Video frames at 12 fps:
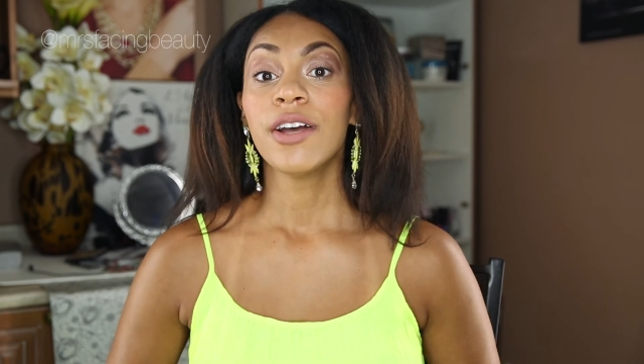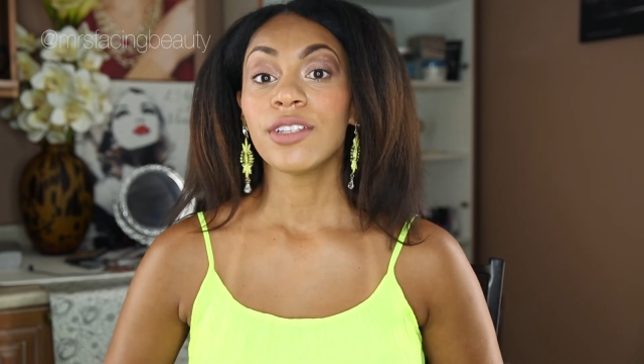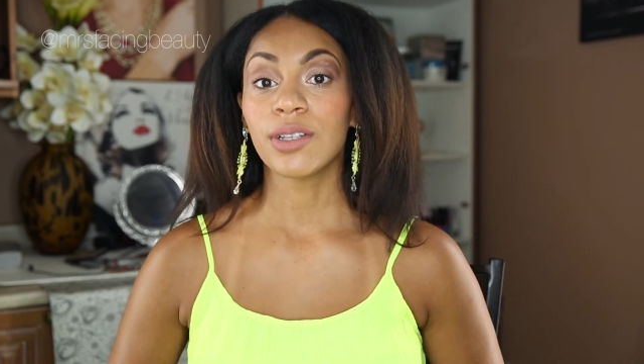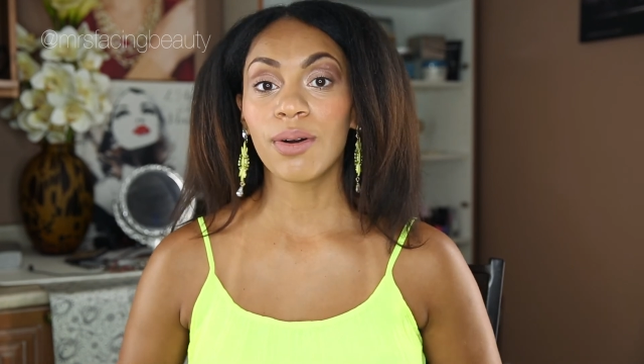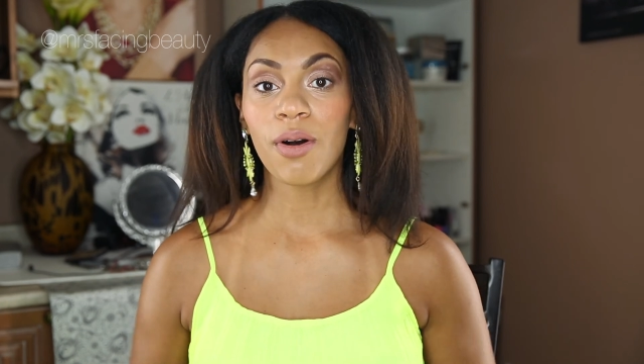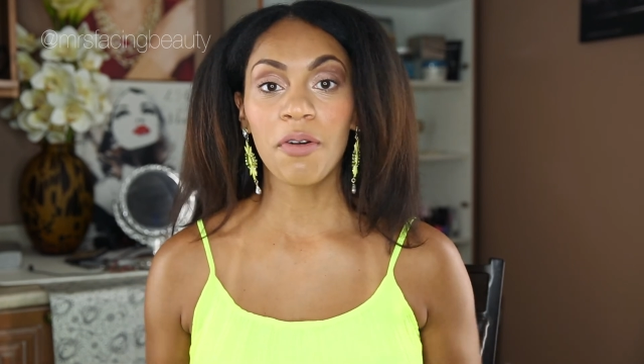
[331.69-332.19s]

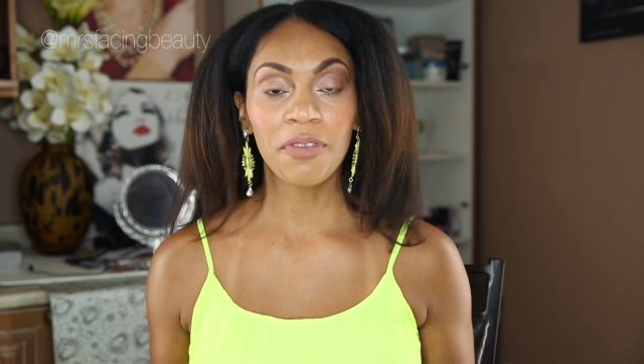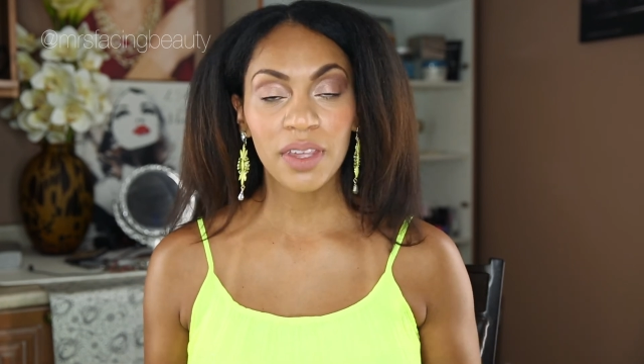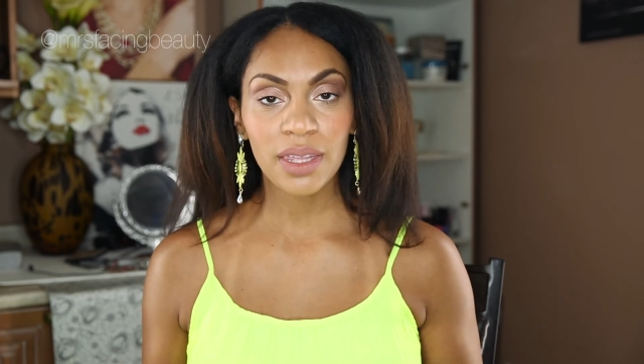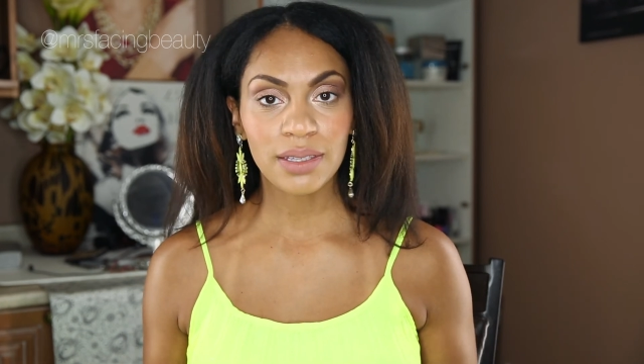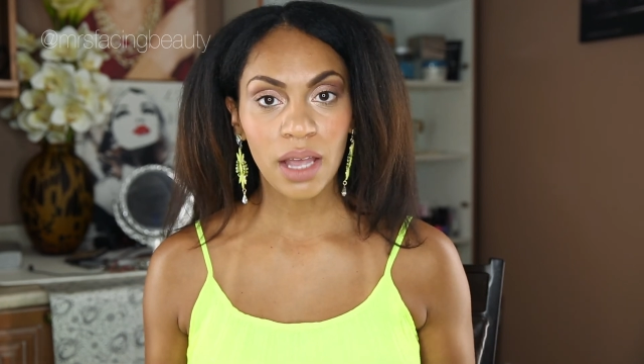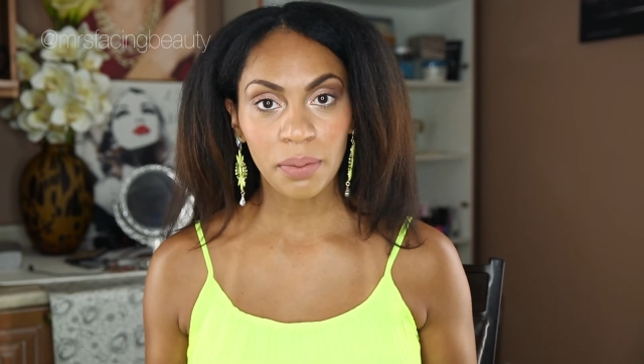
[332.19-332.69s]
So hopefully
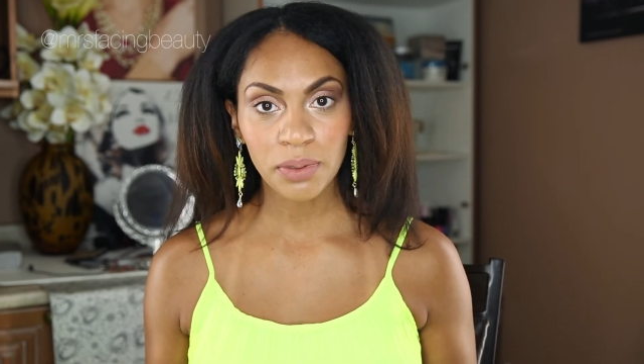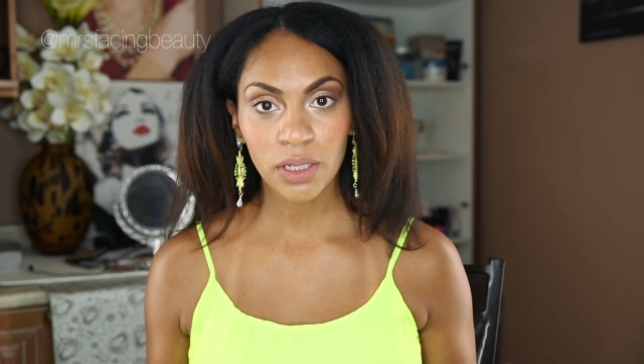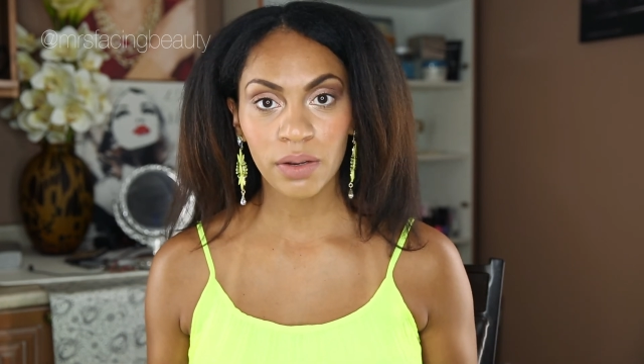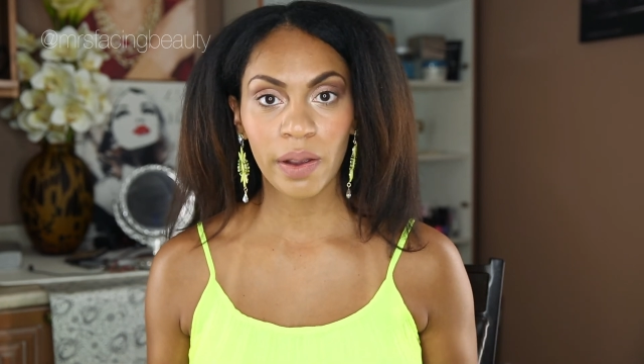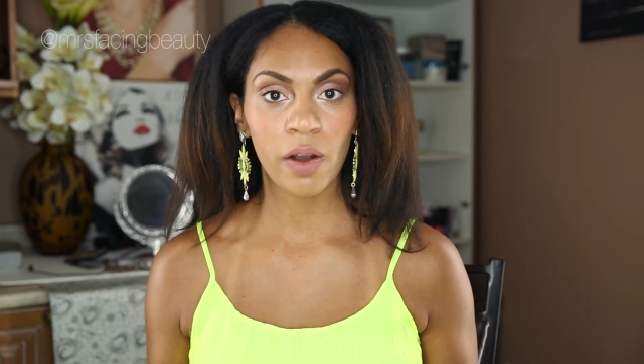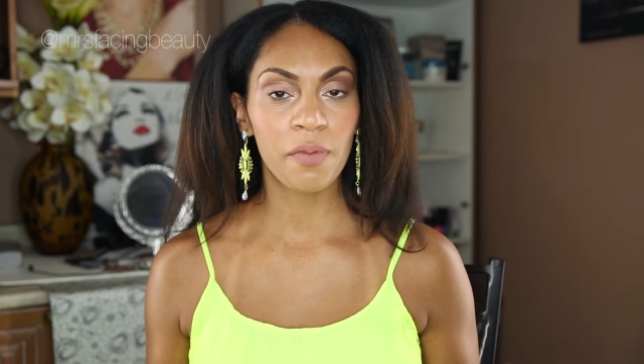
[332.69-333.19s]
this helps
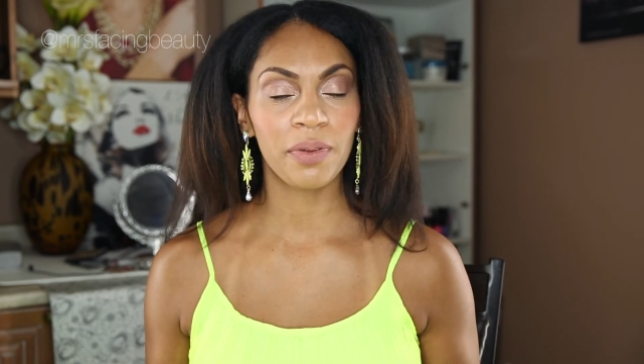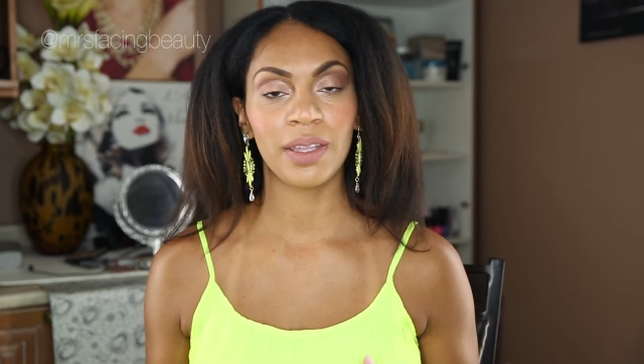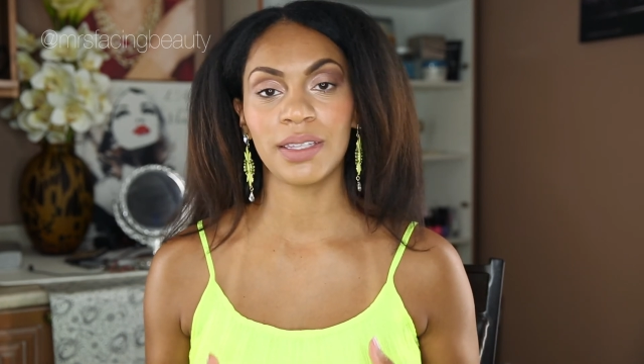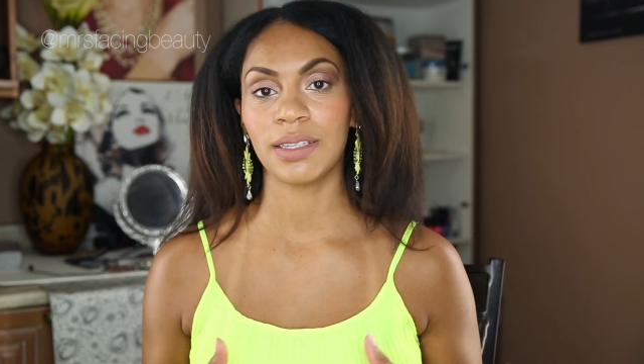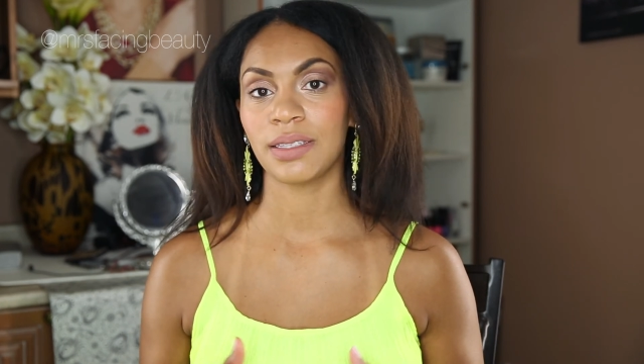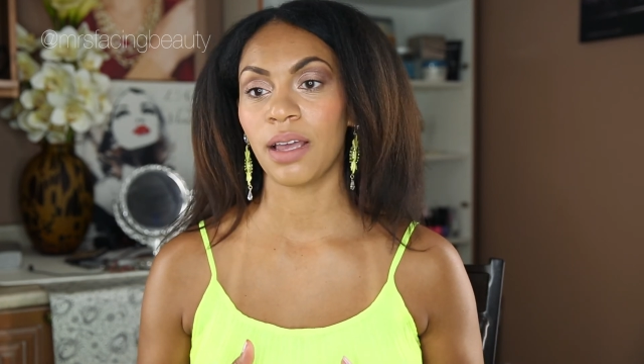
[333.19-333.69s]
you.
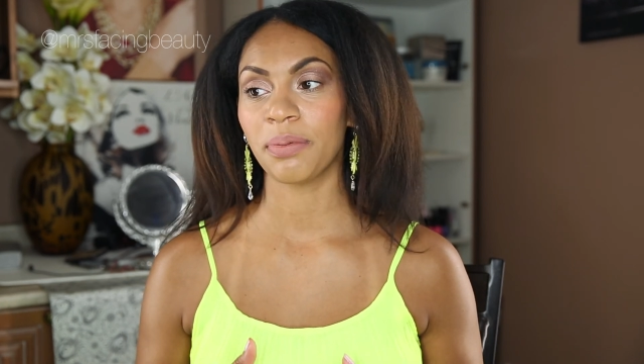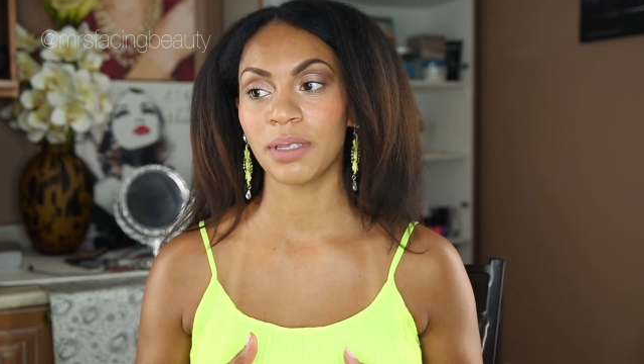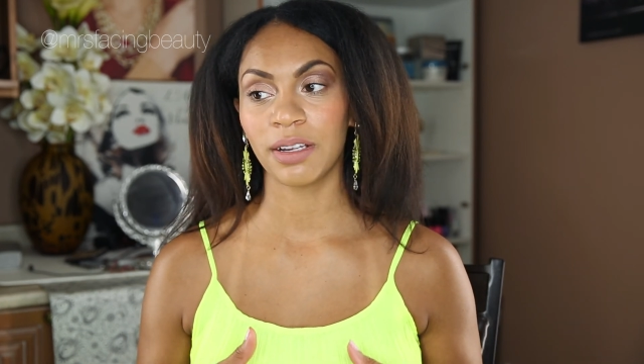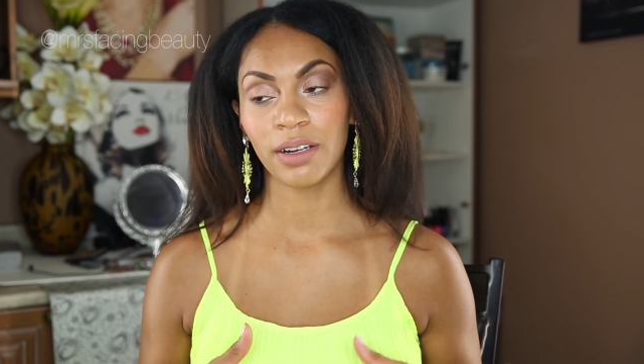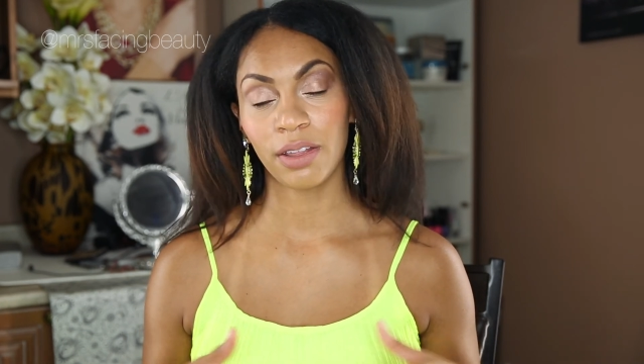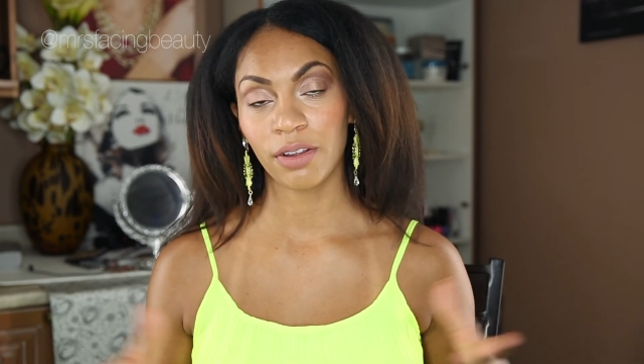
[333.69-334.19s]
Hopefully this helps
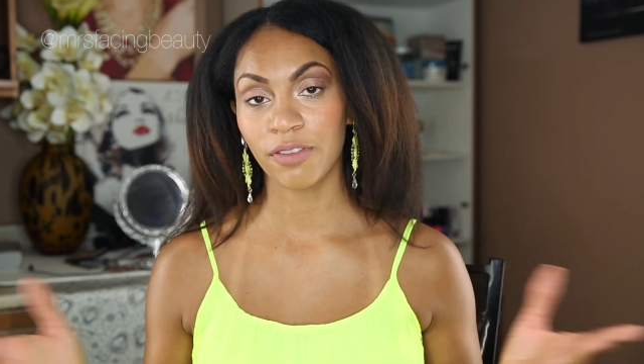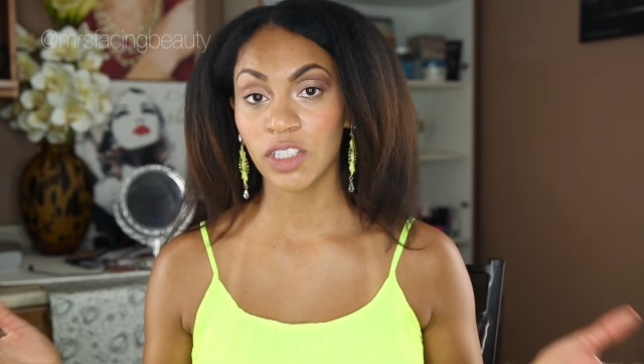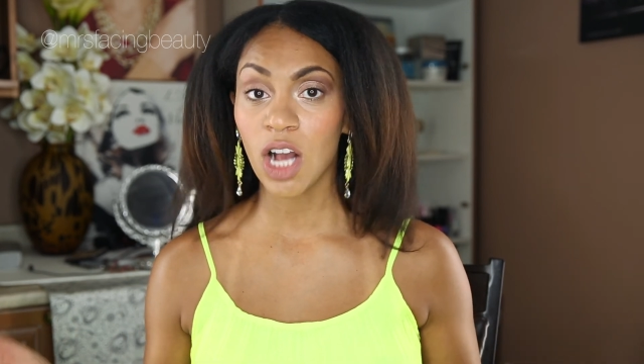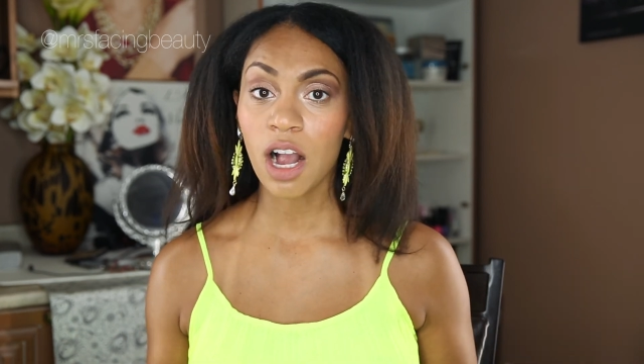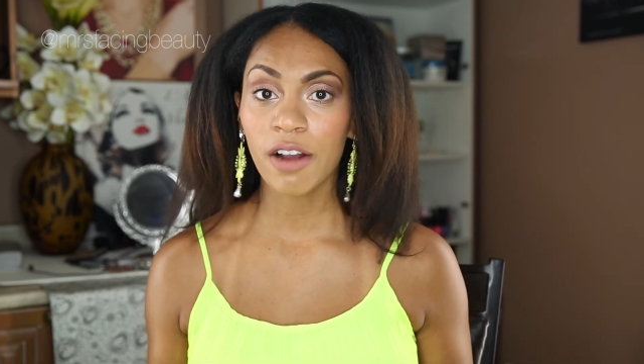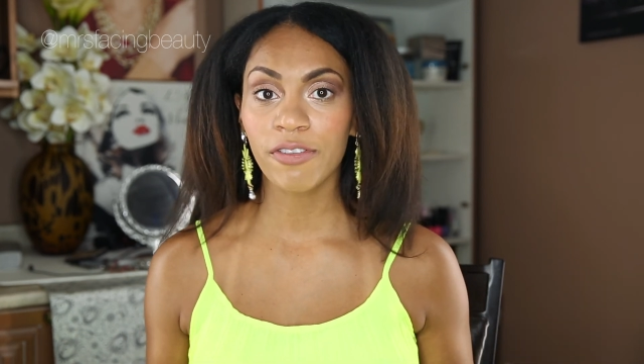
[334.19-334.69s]
another
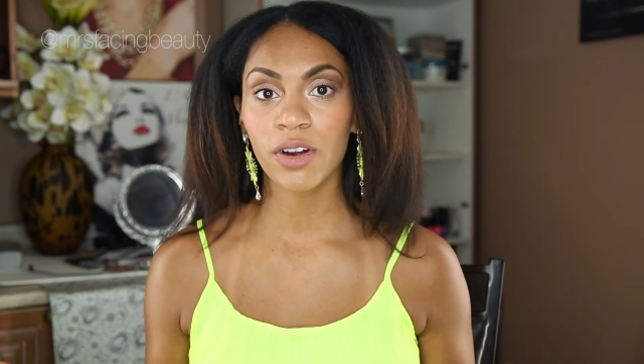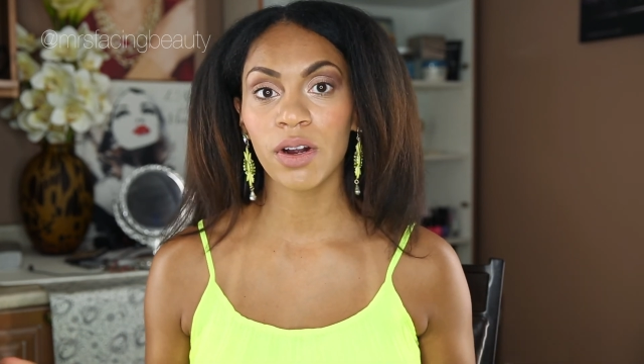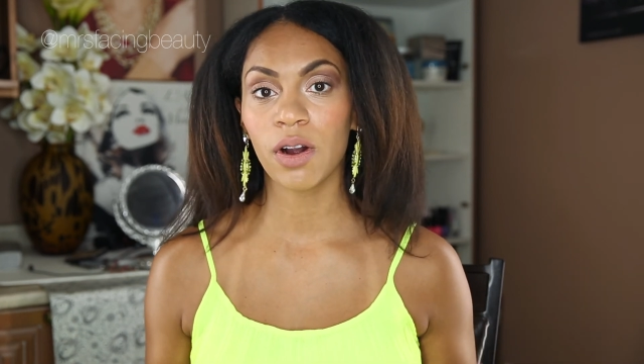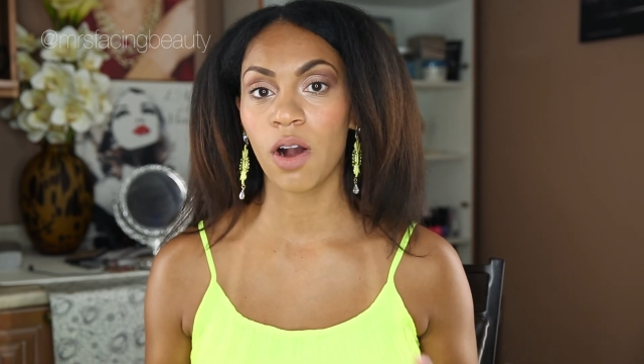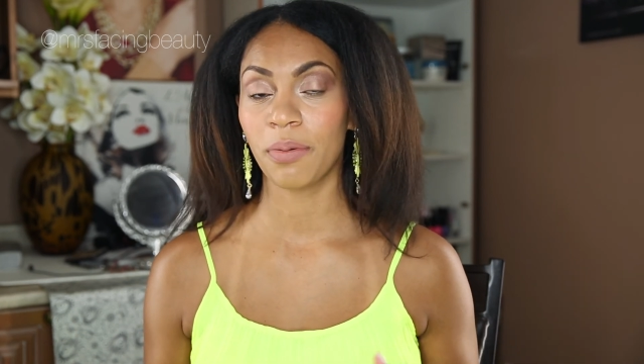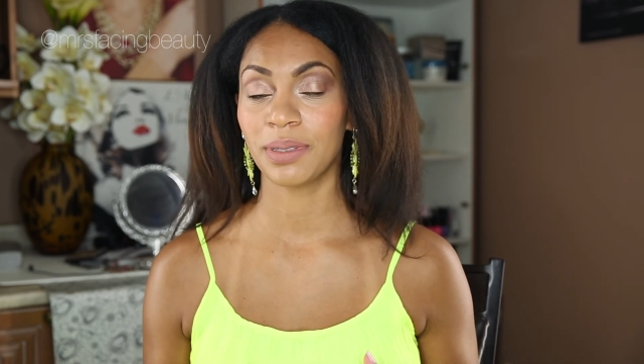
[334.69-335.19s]

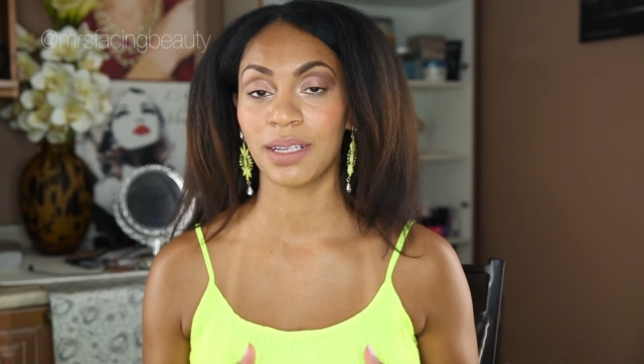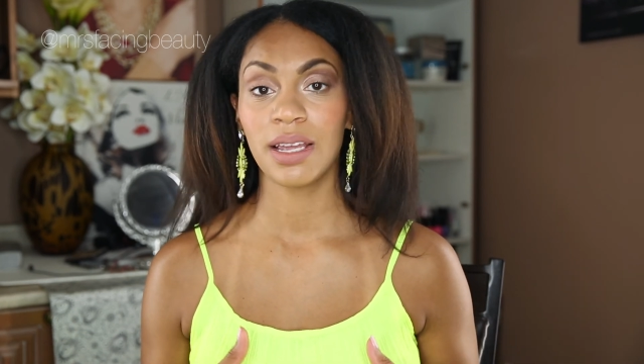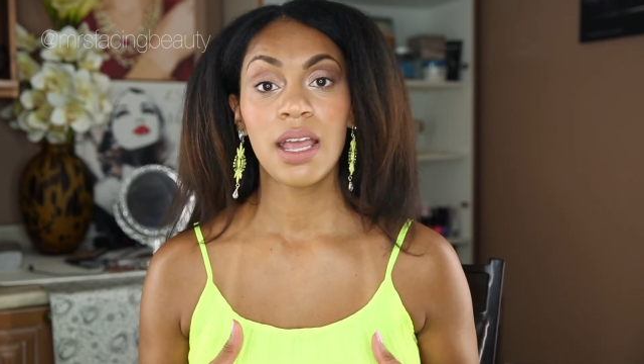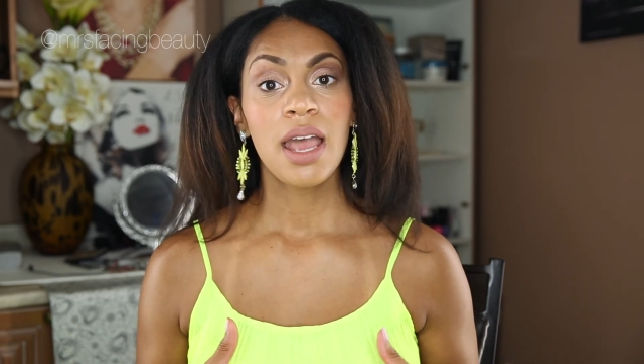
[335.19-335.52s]
photographer, or helps a